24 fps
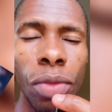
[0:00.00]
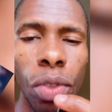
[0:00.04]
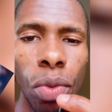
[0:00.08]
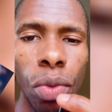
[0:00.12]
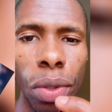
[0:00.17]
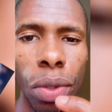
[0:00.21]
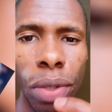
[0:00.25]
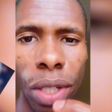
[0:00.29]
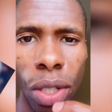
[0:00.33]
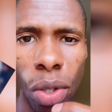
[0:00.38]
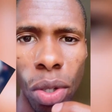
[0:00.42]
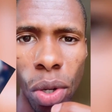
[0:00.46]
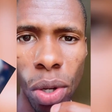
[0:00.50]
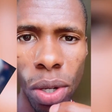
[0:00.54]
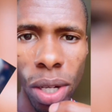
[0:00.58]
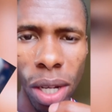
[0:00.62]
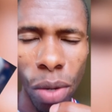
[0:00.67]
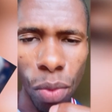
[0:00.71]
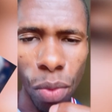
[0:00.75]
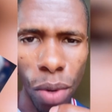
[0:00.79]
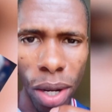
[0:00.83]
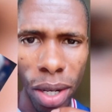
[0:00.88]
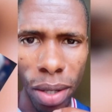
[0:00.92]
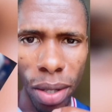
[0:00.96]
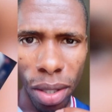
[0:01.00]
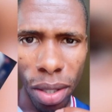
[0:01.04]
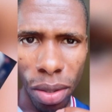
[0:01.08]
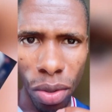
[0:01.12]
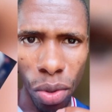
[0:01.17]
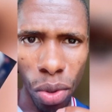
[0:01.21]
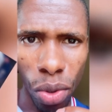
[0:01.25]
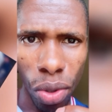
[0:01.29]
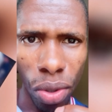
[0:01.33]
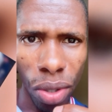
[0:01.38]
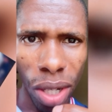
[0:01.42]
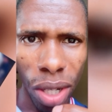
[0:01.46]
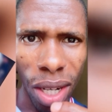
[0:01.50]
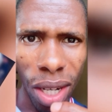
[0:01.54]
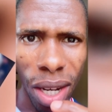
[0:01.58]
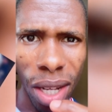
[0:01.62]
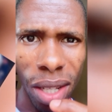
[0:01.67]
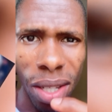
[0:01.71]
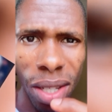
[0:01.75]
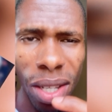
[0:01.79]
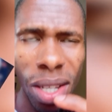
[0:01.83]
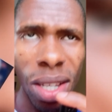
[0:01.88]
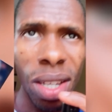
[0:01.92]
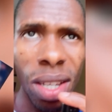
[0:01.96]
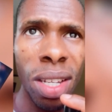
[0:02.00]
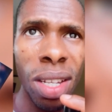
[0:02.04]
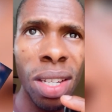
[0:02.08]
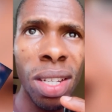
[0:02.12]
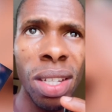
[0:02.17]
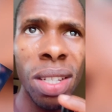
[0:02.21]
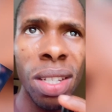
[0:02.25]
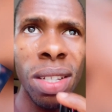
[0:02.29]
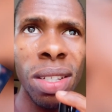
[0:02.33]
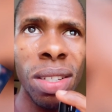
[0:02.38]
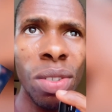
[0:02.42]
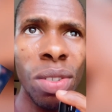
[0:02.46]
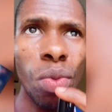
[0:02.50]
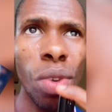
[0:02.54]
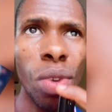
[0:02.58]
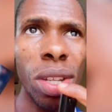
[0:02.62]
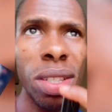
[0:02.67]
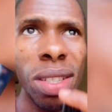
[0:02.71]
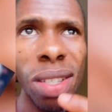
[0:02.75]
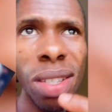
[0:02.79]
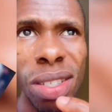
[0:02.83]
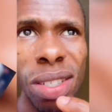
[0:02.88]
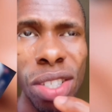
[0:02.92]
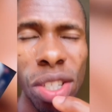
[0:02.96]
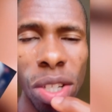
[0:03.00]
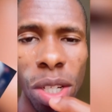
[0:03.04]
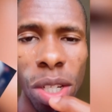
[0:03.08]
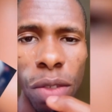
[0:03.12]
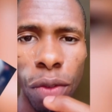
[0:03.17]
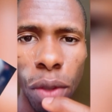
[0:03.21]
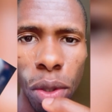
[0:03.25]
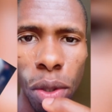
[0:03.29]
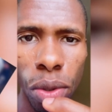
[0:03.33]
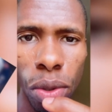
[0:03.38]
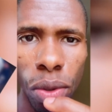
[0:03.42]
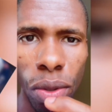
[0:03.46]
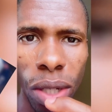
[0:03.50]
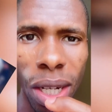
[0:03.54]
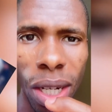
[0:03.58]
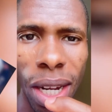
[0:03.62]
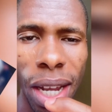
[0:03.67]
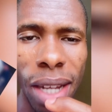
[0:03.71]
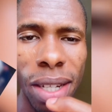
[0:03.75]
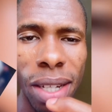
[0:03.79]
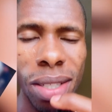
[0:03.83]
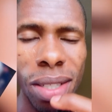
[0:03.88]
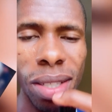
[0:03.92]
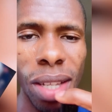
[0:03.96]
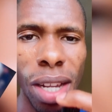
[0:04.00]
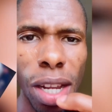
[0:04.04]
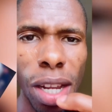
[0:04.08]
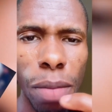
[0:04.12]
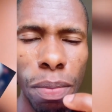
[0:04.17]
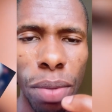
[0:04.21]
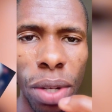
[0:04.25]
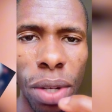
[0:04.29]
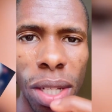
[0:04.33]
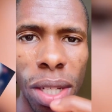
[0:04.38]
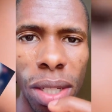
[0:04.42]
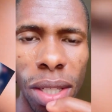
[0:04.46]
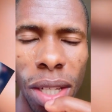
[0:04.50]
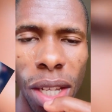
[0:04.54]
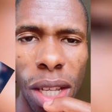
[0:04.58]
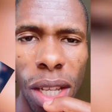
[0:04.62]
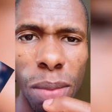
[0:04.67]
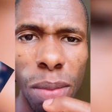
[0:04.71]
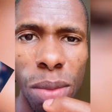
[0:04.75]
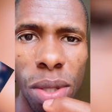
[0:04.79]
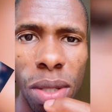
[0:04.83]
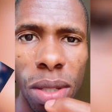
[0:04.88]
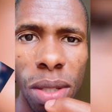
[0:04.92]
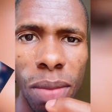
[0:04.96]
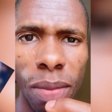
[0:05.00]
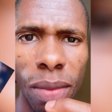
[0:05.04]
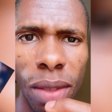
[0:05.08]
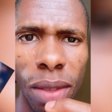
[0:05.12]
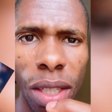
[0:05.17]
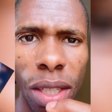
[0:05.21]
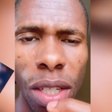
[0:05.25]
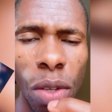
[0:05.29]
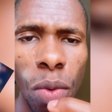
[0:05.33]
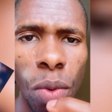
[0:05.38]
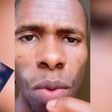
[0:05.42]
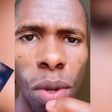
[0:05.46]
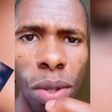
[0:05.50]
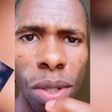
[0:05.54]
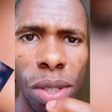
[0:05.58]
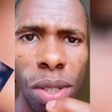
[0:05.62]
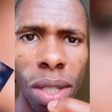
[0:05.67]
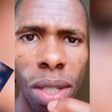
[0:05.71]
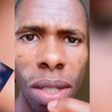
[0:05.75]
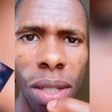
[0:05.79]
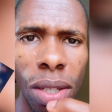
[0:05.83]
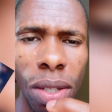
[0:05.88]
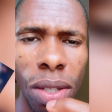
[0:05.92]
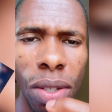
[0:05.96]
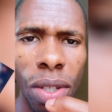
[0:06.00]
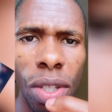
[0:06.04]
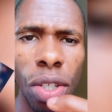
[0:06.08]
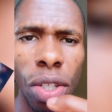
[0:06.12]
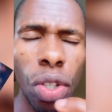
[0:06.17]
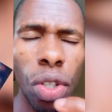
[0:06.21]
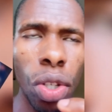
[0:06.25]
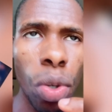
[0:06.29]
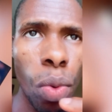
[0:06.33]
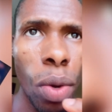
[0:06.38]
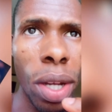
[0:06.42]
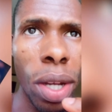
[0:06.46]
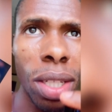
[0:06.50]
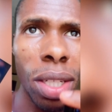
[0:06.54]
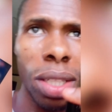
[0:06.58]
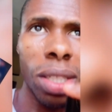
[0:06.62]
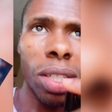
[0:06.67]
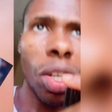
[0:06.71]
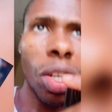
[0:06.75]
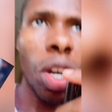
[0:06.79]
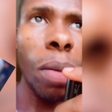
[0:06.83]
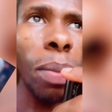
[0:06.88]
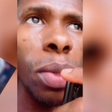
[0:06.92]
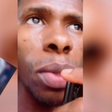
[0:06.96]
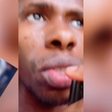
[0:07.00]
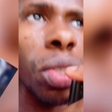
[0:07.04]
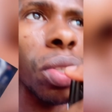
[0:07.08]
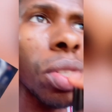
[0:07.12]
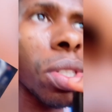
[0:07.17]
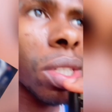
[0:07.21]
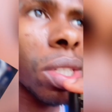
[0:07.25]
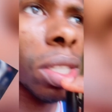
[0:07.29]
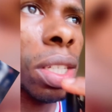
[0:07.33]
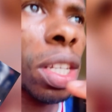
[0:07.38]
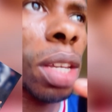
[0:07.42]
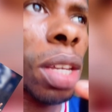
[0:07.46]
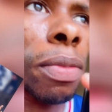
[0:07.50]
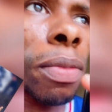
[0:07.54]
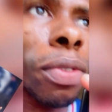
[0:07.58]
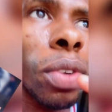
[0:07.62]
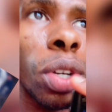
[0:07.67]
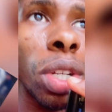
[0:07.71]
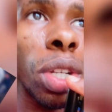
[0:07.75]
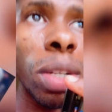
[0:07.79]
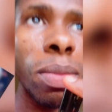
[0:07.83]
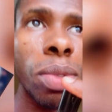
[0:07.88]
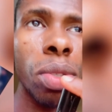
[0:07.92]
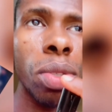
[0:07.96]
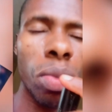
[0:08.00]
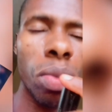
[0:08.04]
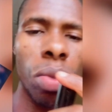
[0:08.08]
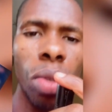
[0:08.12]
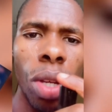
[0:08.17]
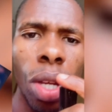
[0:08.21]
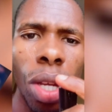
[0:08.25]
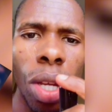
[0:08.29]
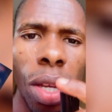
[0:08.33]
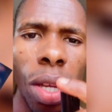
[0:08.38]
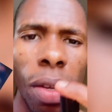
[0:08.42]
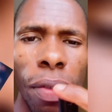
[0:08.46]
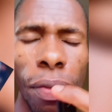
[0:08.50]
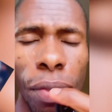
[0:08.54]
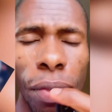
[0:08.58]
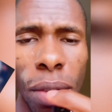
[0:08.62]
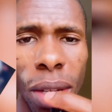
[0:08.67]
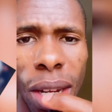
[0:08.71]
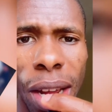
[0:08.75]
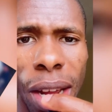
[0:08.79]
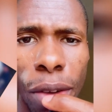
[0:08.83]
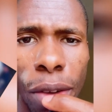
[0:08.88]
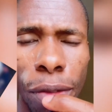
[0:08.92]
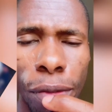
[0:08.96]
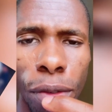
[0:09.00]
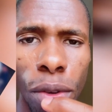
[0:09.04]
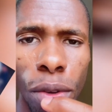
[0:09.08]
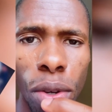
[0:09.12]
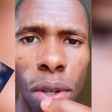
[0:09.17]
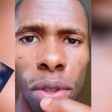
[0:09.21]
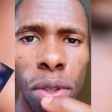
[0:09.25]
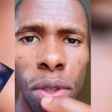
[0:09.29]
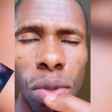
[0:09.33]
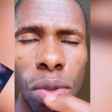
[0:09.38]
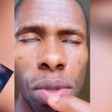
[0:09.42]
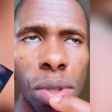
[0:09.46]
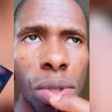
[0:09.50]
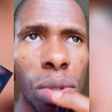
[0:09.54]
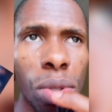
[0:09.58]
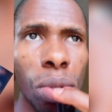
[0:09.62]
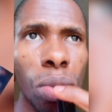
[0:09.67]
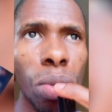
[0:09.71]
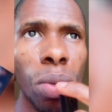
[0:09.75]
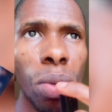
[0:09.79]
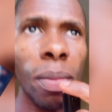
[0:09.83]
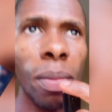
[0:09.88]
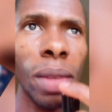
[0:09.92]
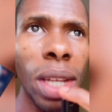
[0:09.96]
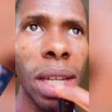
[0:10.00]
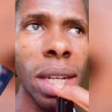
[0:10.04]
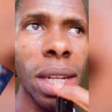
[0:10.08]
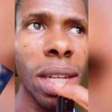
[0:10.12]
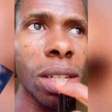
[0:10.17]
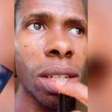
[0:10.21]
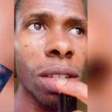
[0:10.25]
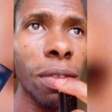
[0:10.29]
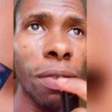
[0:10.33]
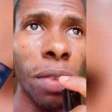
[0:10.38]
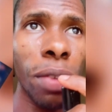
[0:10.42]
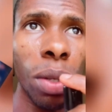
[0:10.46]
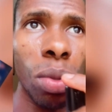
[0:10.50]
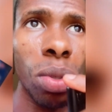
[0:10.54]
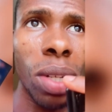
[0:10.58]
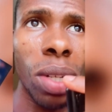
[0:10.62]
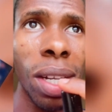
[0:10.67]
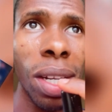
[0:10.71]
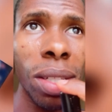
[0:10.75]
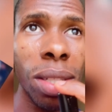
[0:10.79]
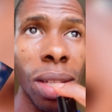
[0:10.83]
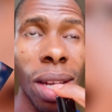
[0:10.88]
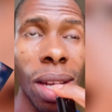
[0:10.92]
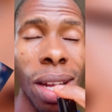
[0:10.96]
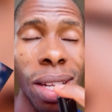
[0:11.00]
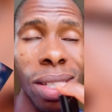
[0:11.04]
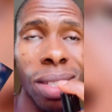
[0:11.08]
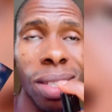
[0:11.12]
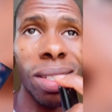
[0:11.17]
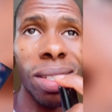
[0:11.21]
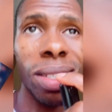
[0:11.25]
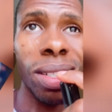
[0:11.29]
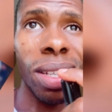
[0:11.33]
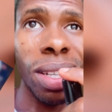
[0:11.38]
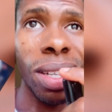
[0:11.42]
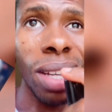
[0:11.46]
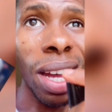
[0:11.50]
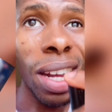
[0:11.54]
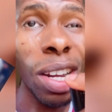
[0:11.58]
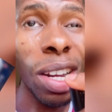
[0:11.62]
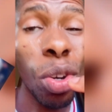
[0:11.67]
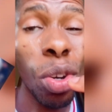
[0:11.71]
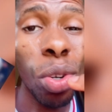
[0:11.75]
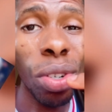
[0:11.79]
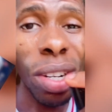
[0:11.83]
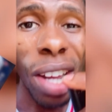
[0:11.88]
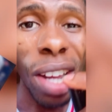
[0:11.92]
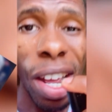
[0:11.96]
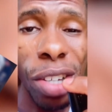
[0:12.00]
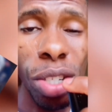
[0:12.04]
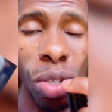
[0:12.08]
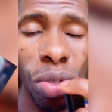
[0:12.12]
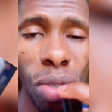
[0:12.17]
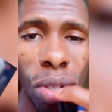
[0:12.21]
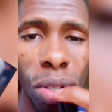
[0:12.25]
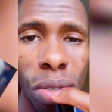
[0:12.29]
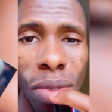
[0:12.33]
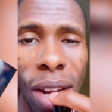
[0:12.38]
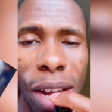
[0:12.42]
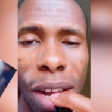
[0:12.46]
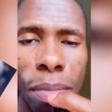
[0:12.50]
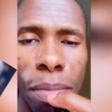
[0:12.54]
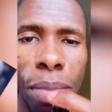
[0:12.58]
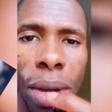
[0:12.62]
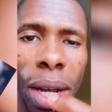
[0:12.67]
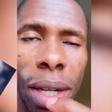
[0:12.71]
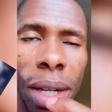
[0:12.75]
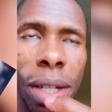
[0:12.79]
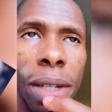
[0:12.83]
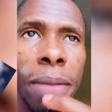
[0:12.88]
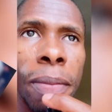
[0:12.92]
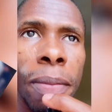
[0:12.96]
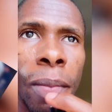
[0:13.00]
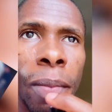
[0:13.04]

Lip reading: We recall that when things changed for Cucurella and he started playing games, it was, you know, when the opportunity came for him to fill out for Gusto, and then he filled out at an unnatural right back,